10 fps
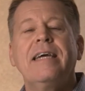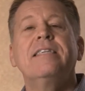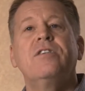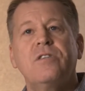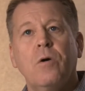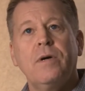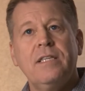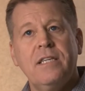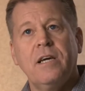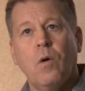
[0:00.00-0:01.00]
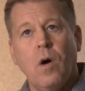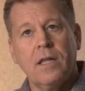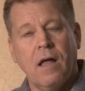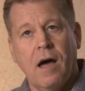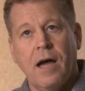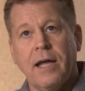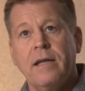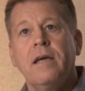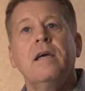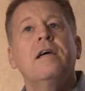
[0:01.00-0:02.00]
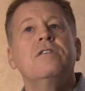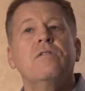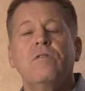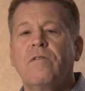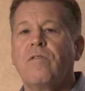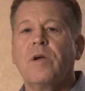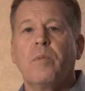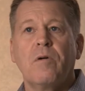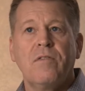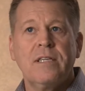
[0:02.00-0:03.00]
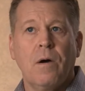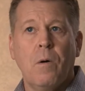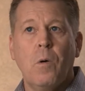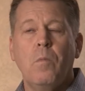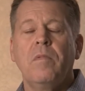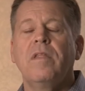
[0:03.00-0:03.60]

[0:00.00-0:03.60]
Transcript: it's so easy to go online to look for your perfect home.